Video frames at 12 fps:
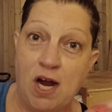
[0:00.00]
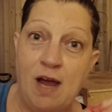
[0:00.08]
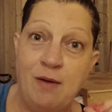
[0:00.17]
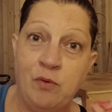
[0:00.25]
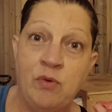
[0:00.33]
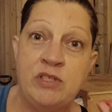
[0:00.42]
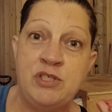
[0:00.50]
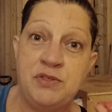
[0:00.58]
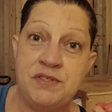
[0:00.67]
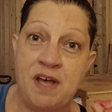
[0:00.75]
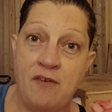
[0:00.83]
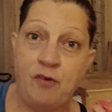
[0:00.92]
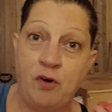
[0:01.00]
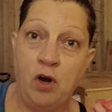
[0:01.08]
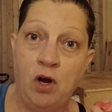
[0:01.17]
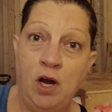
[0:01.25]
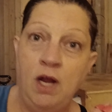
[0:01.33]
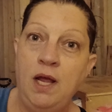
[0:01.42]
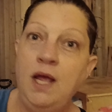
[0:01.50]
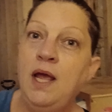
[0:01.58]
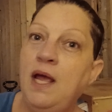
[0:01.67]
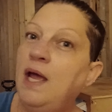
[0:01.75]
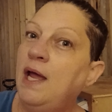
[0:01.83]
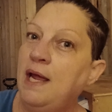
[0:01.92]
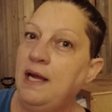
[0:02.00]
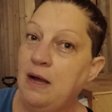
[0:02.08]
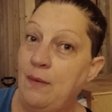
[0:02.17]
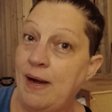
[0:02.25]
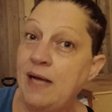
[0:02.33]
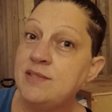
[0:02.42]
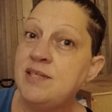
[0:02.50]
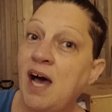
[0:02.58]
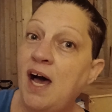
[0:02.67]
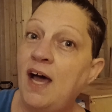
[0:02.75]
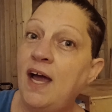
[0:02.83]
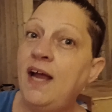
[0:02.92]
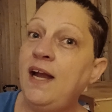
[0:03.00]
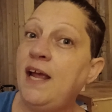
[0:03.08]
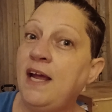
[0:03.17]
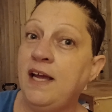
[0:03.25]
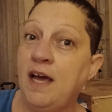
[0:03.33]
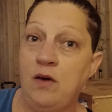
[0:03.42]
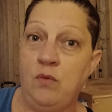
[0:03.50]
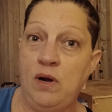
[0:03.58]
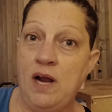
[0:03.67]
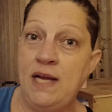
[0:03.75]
I'm going to suffer and go outside and cut what I